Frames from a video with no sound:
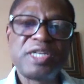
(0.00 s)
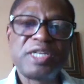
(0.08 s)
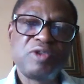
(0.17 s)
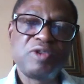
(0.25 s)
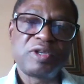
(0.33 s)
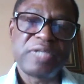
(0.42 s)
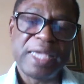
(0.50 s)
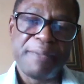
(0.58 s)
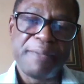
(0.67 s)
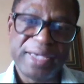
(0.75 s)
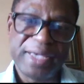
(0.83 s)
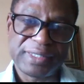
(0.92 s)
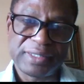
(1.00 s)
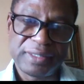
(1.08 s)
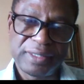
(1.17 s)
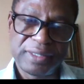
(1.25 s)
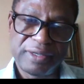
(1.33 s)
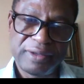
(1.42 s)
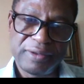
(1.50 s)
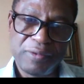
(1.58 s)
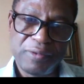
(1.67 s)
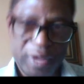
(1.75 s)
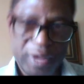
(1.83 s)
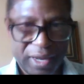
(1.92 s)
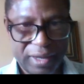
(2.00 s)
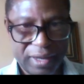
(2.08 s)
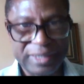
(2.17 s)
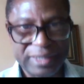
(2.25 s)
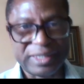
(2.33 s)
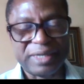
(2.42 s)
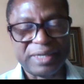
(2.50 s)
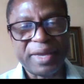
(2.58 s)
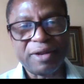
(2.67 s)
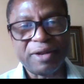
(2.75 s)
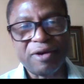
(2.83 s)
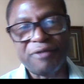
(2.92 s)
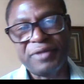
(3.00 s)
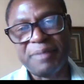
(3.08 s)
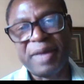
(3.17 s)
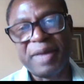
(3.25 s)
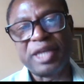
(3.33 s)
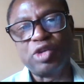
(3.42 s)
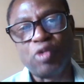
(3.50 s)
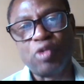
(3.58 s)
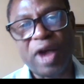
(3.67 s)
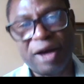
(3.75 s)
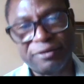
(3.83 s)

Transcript: not a best way. It depends of the money you have.